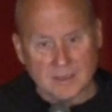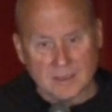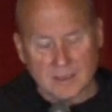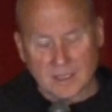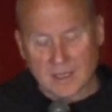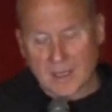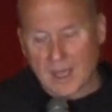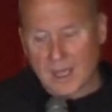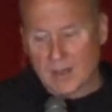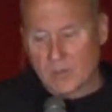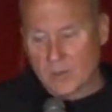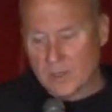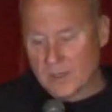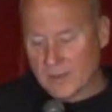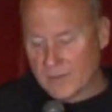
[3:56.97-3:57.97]
That God
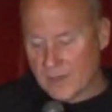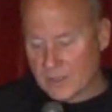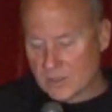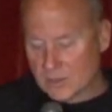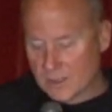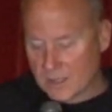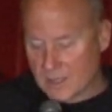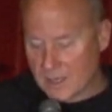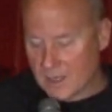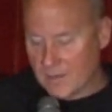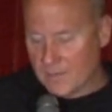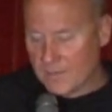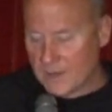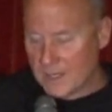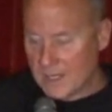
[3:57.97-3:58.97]
would eventually
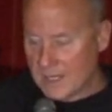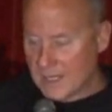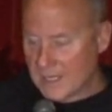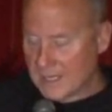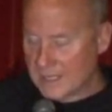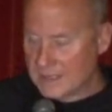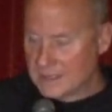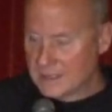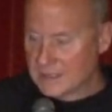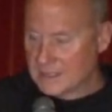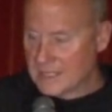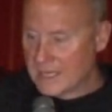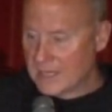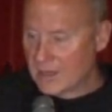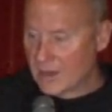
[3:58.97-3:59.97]
come and to
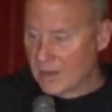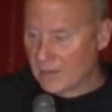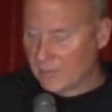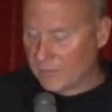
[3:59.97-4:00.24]
take on